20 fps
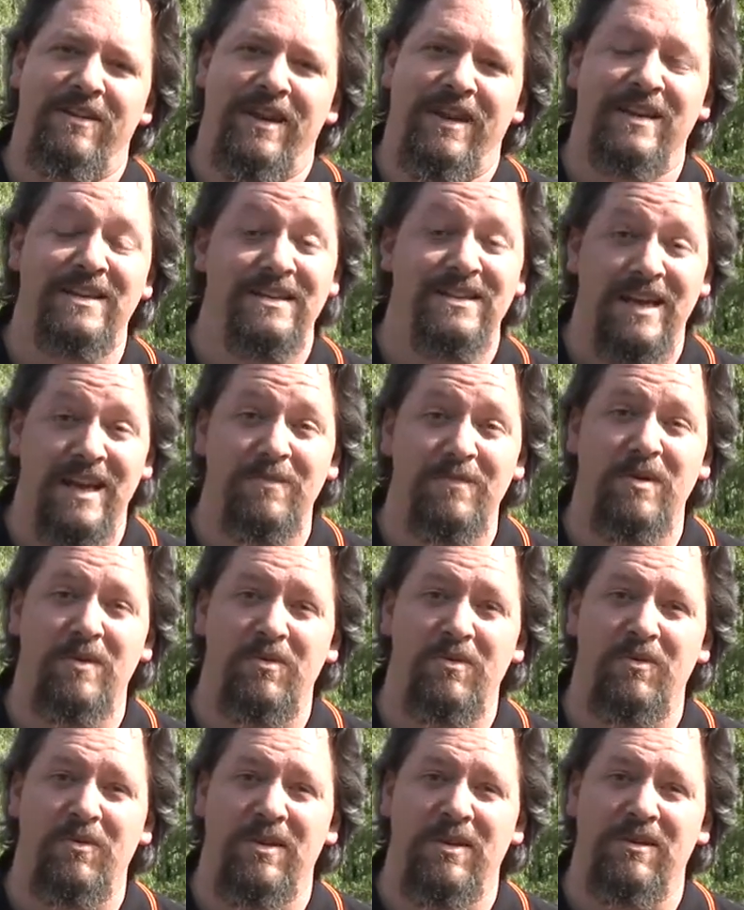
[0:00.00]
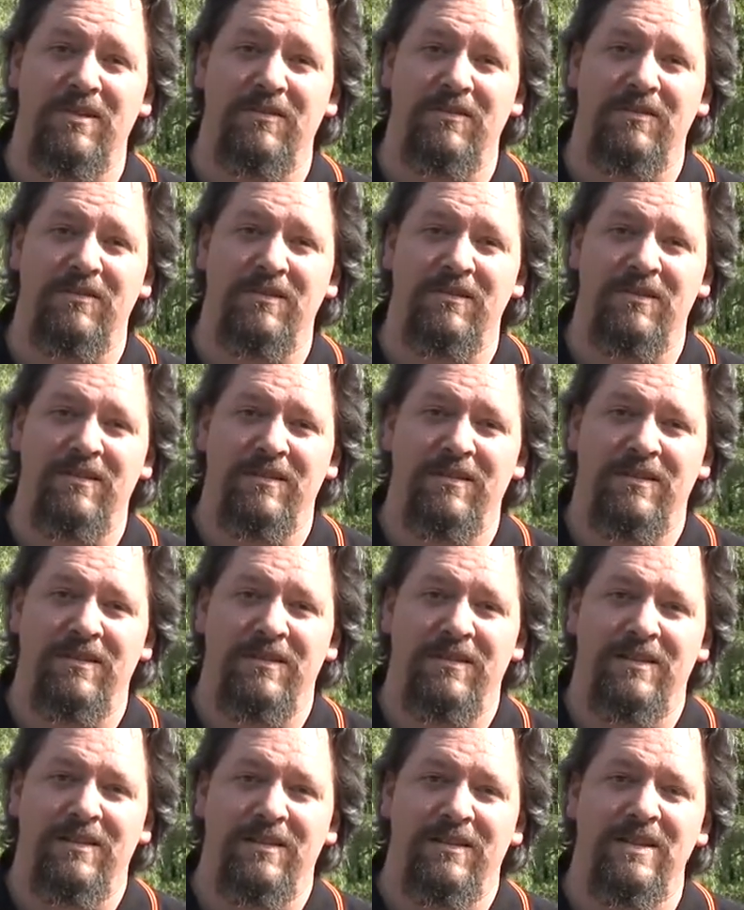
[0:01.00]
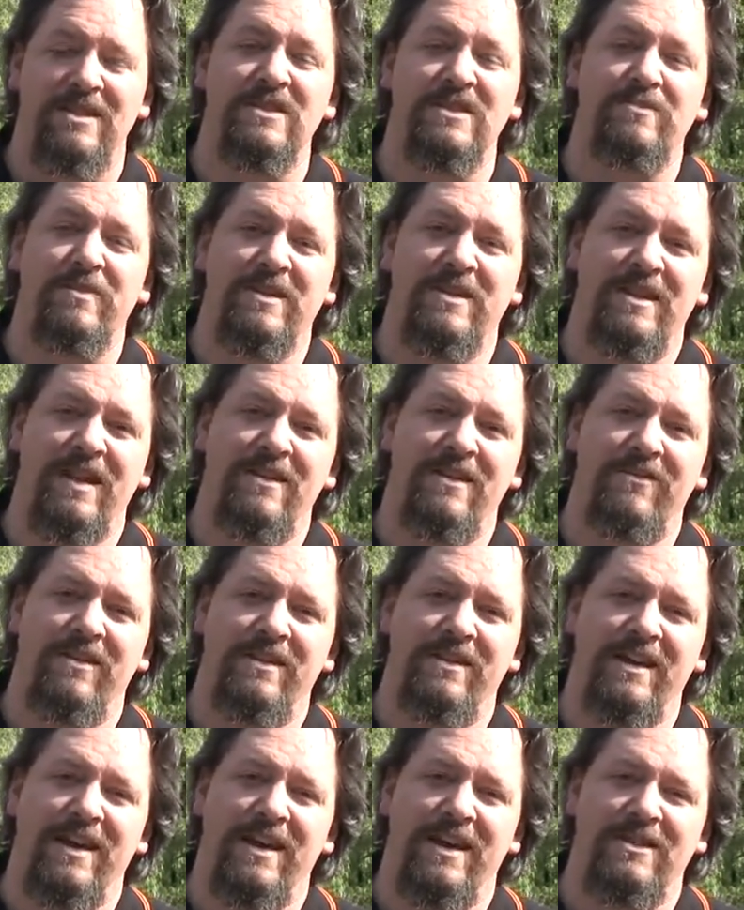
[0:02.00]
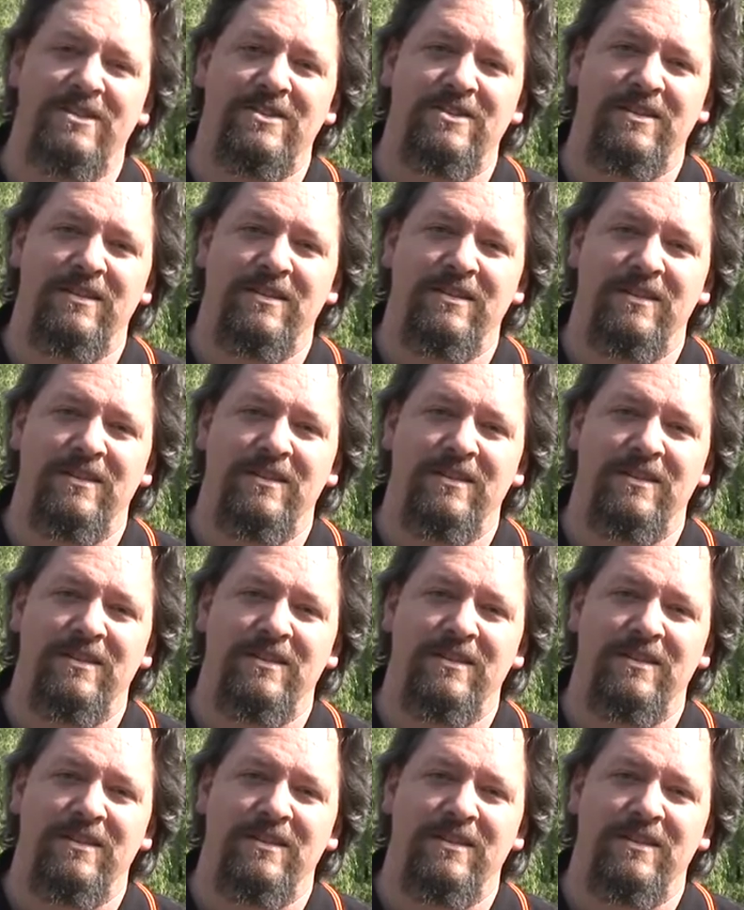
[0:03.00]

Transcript: and to take people with you. This has been Dave on the Edge.